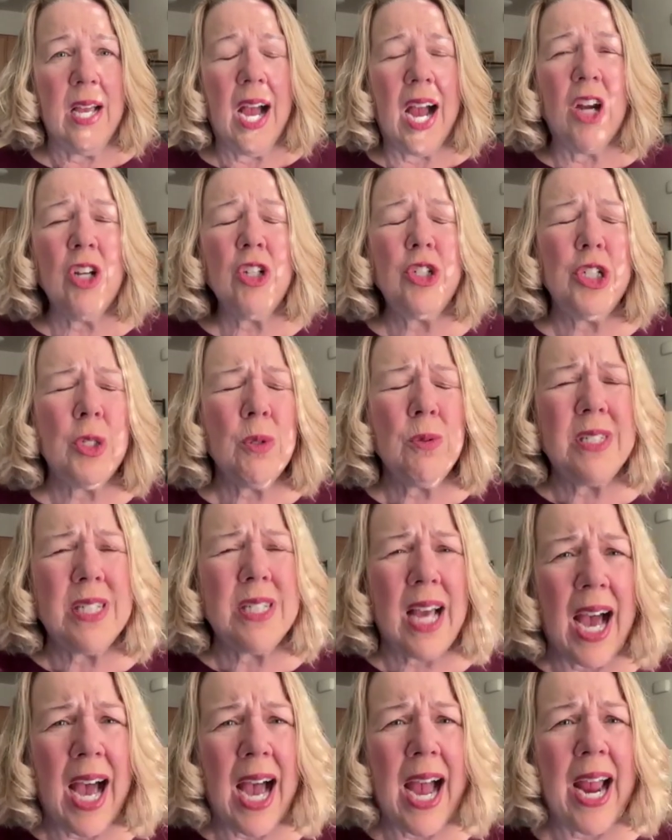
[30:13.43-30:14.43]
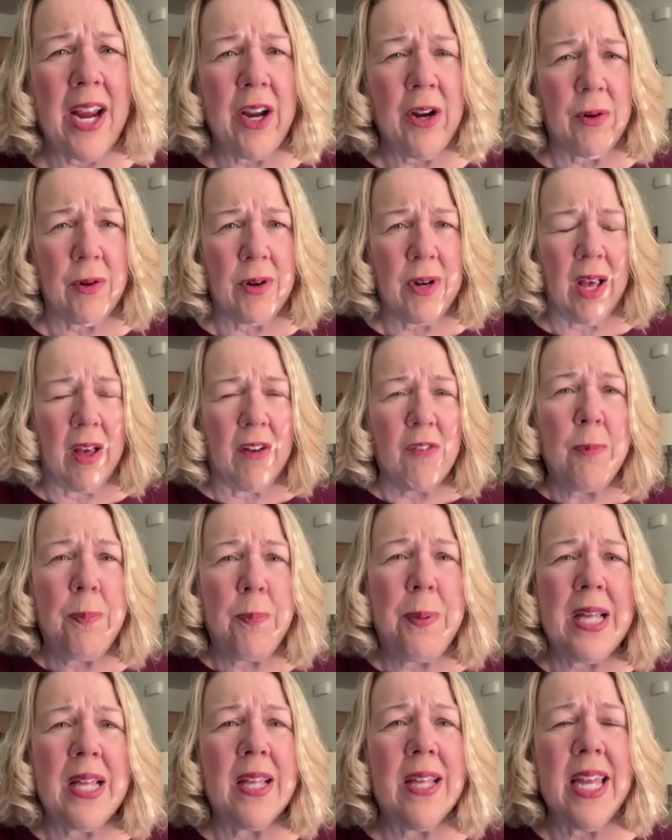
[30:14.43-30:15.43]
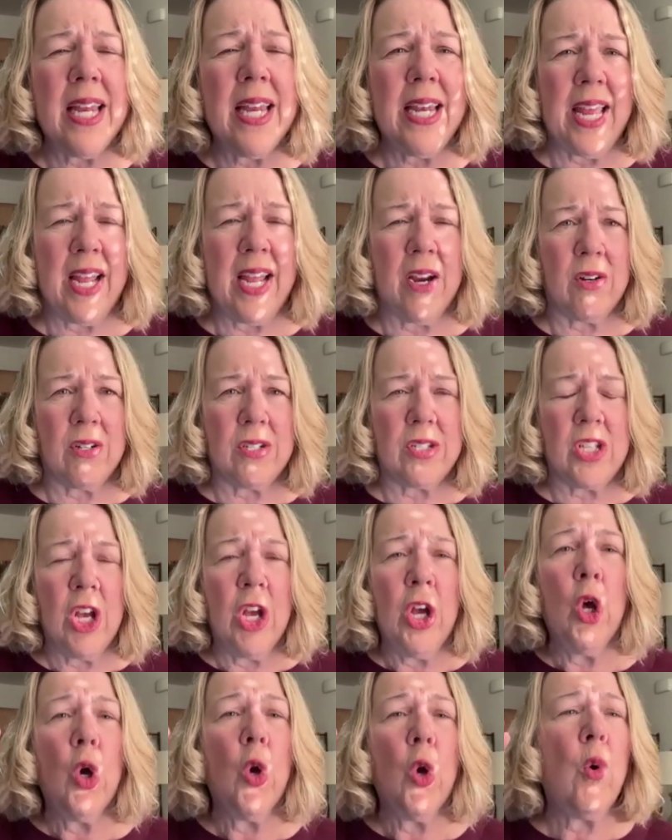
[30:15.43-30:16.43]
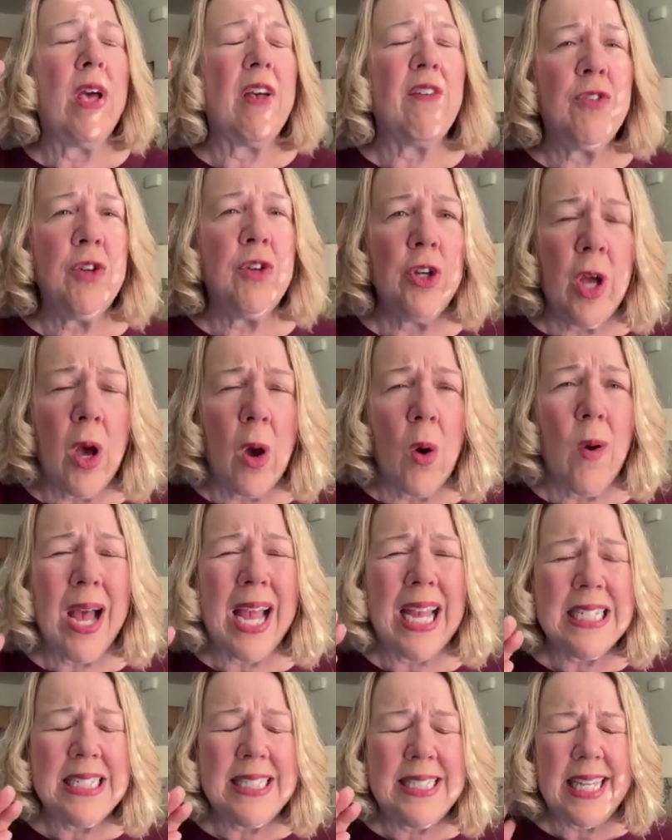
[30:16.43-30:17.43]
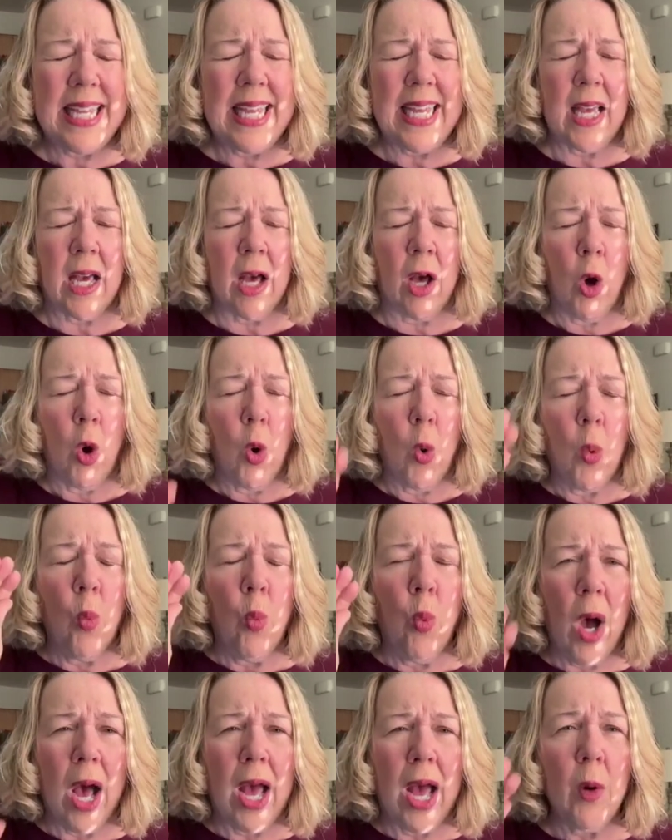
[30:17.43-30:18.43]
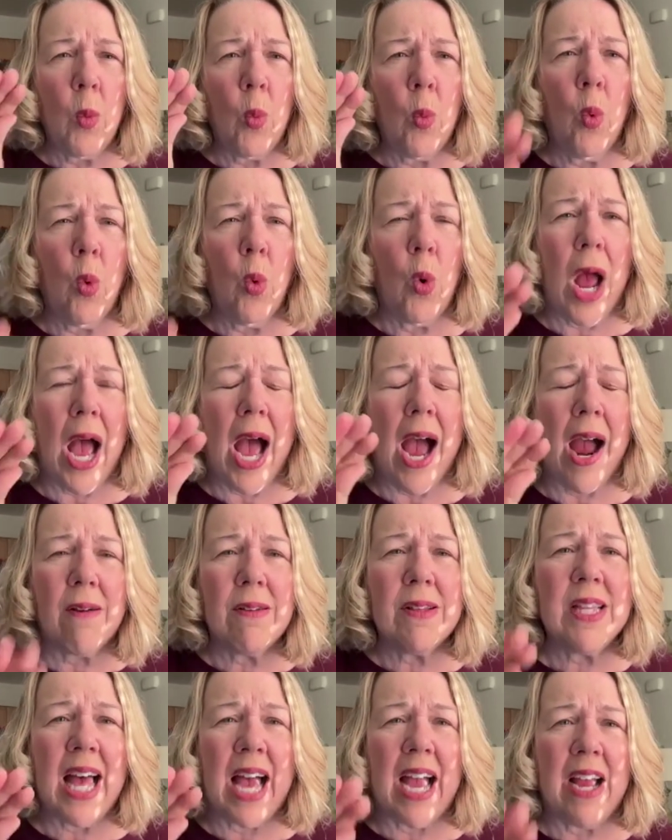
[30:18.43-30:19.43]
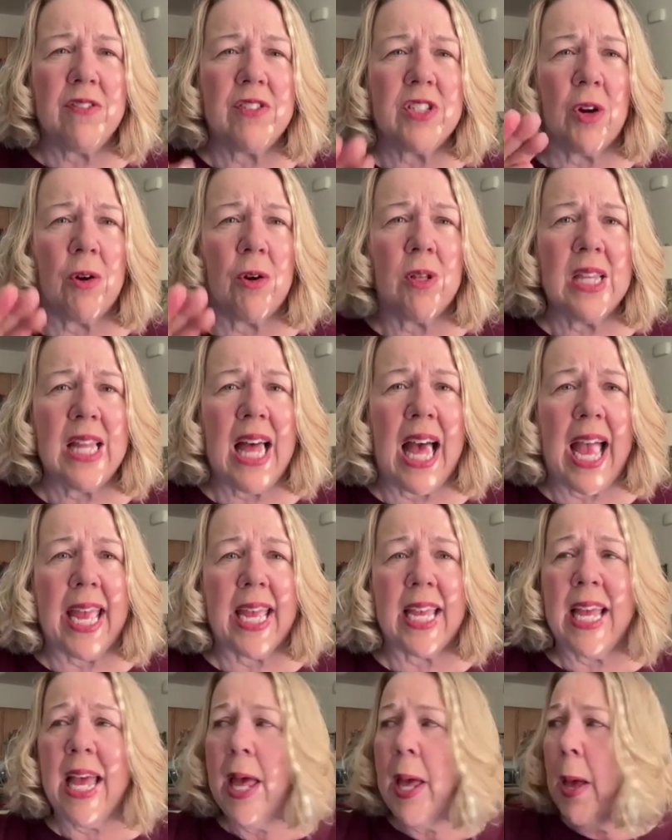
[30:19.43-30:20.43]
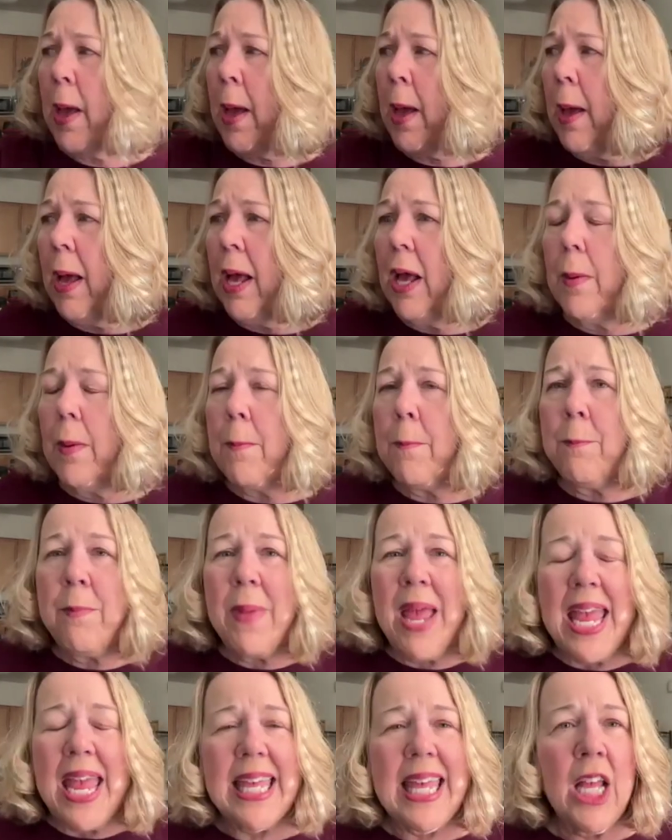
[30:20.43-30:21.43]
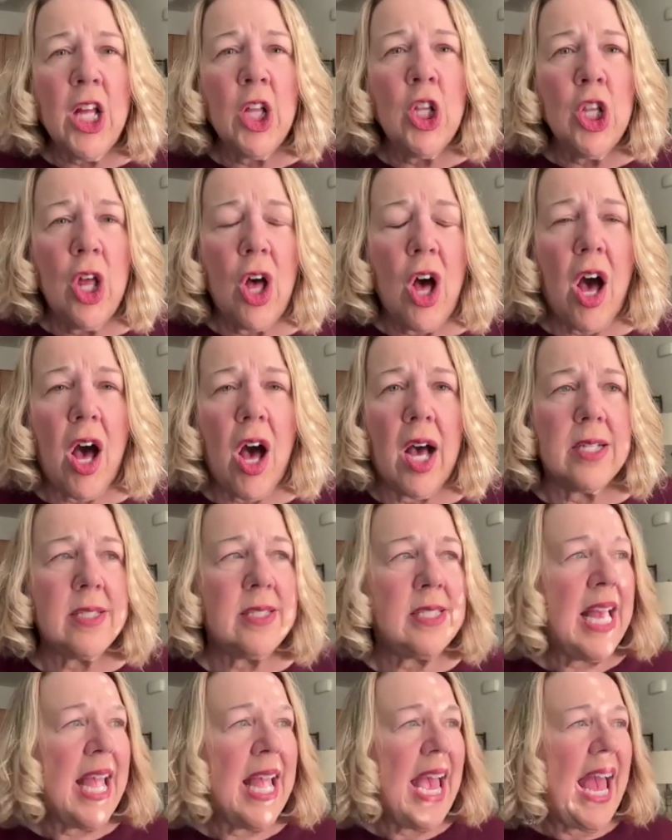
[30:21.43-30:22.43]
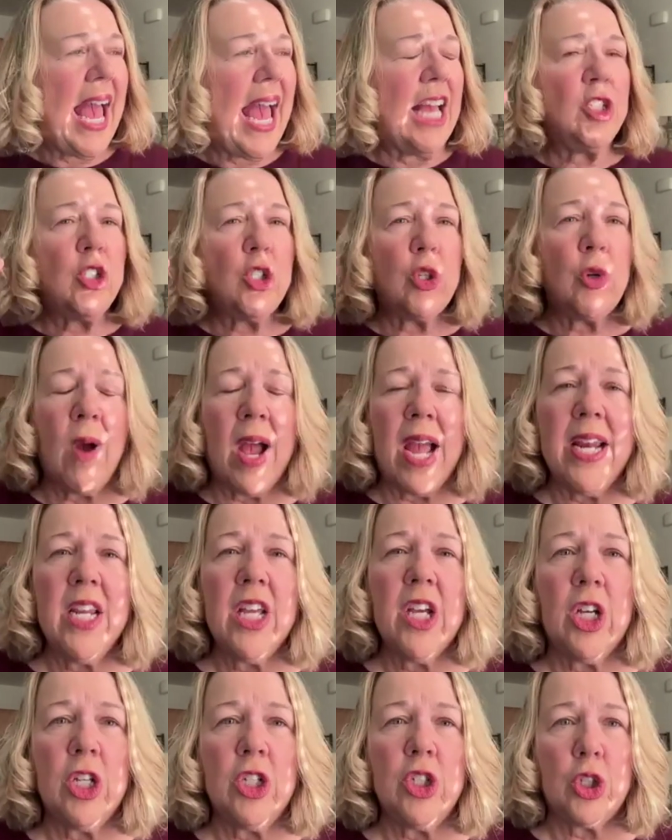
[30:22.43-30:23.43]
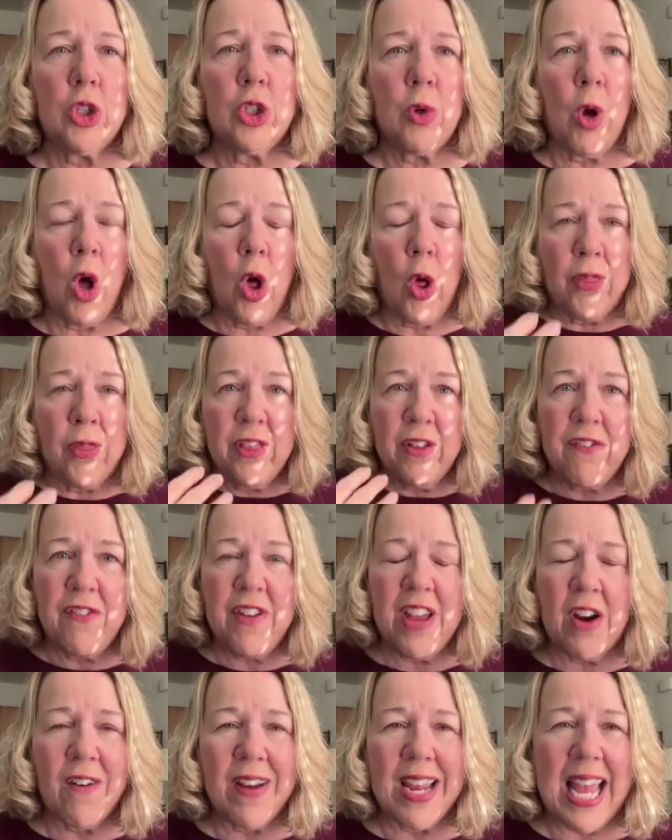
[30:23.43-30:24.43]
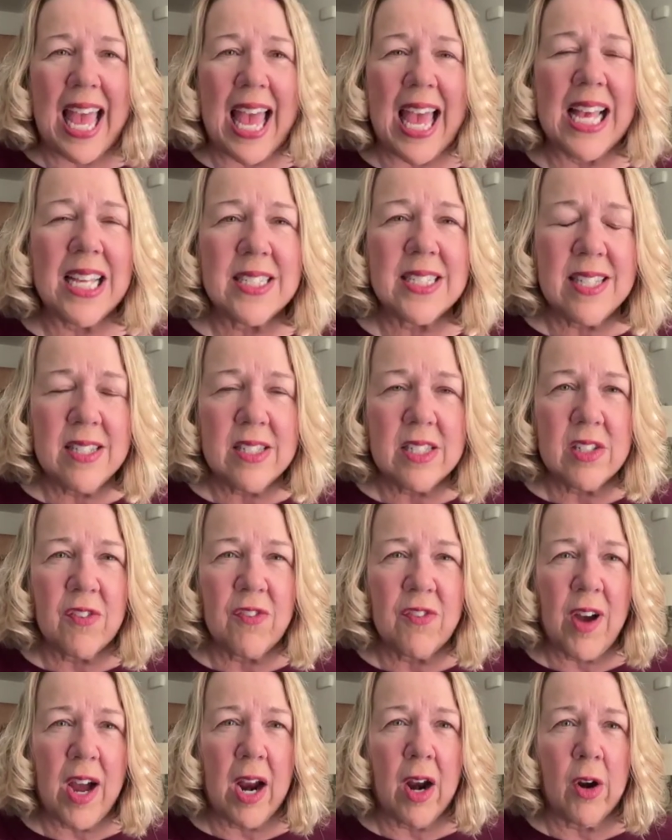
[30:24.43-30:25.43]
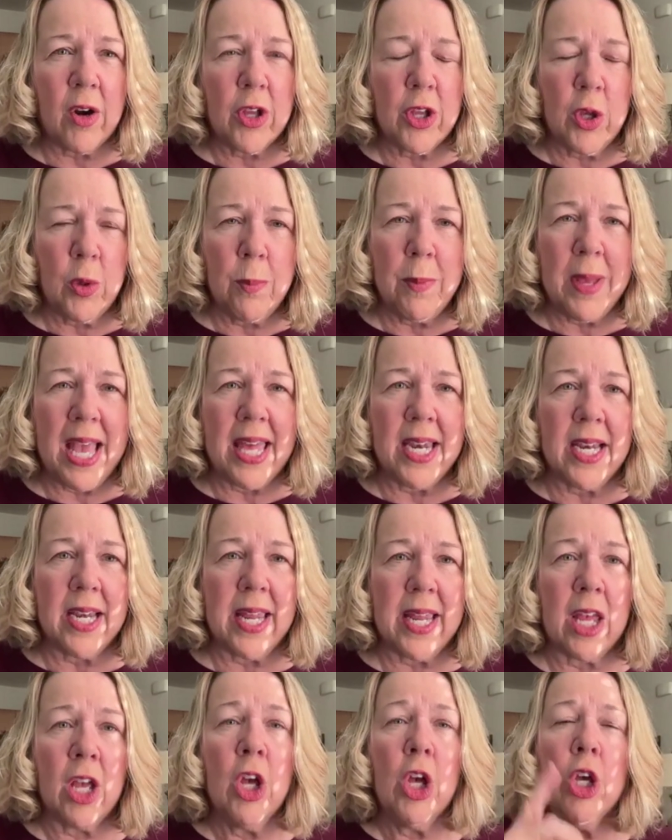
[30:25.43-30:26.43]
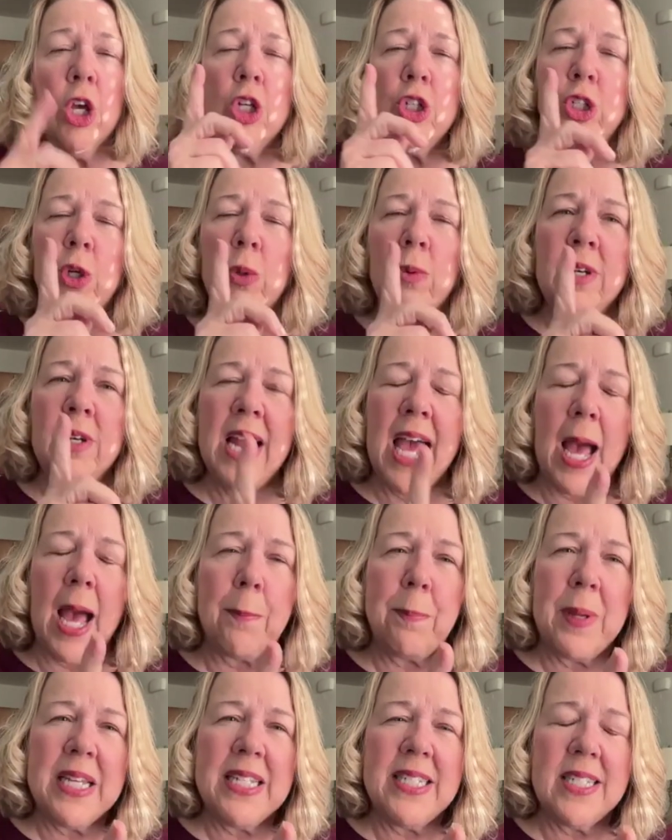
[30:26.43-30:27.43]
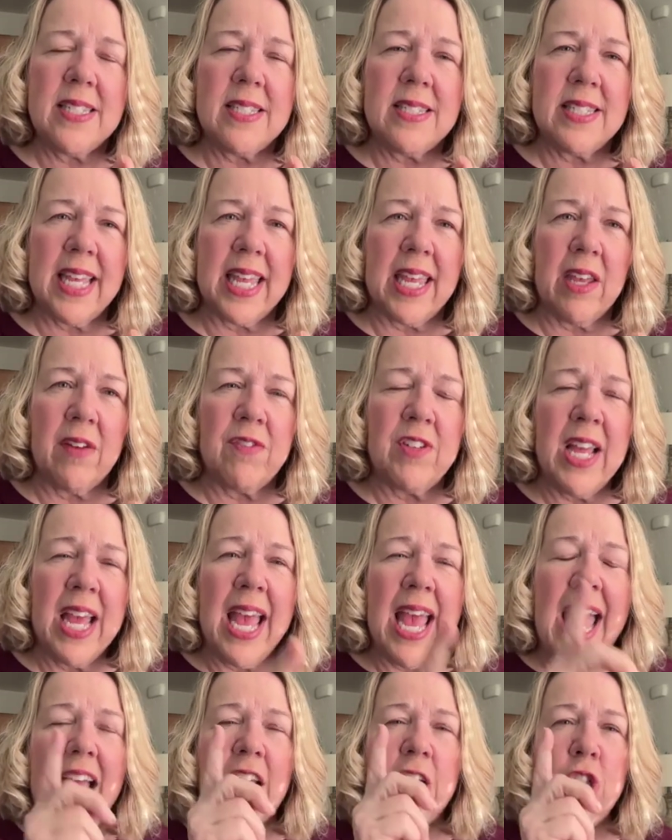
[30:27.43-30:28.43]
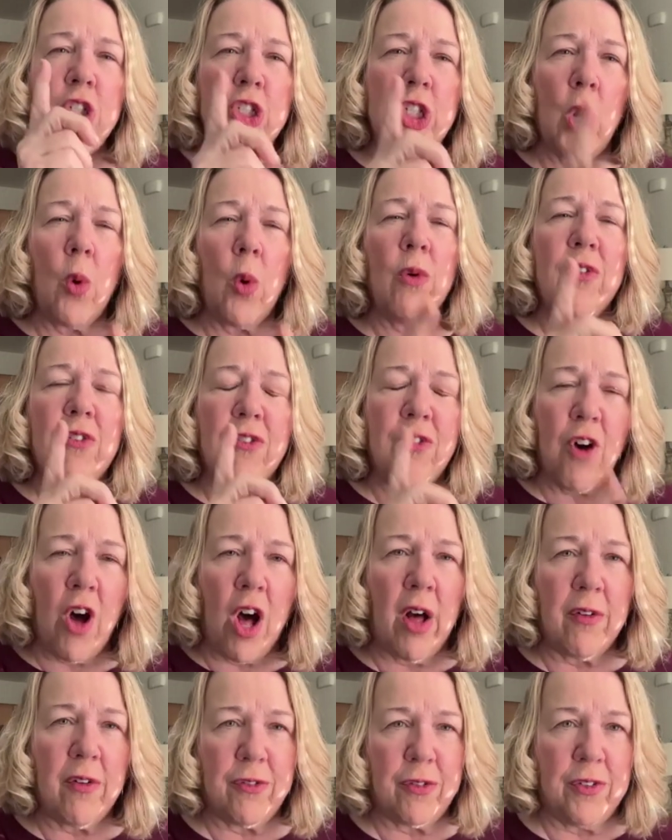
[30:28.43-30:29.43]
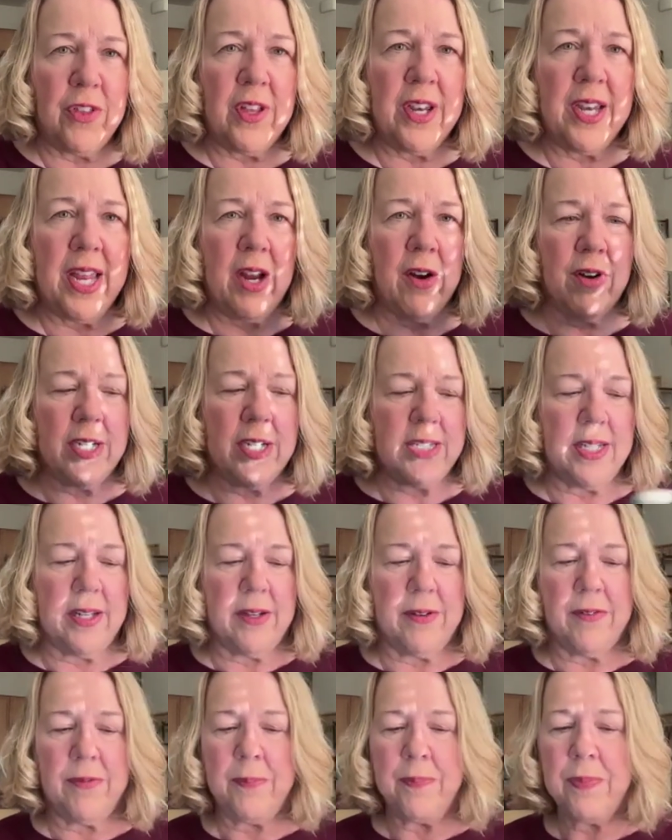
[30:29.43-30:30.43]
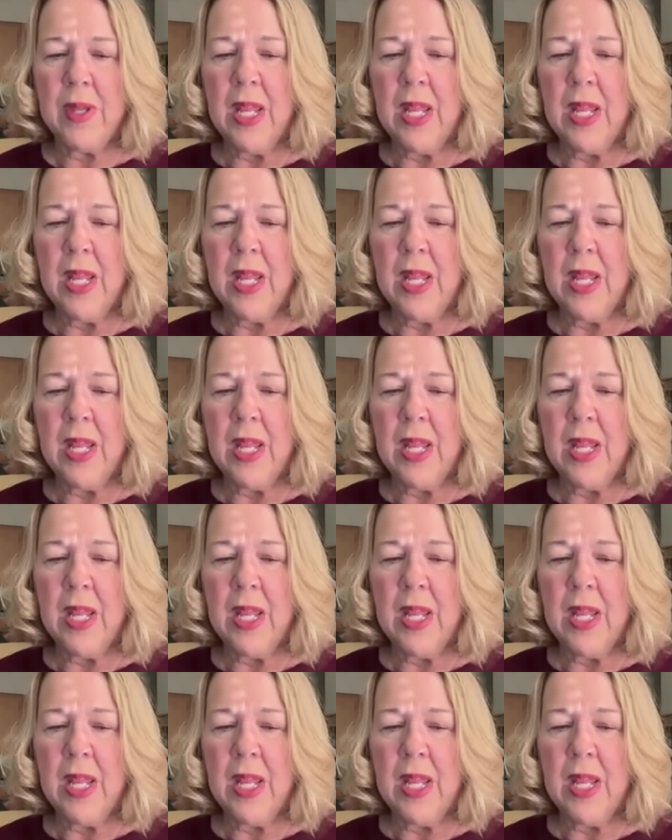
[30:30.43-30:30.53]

Aren't you tired of billionaires who have no idea what our lives are like, making laws and trying to control the very essence of our humanity? Do not be deceived and don't fall for the narrative.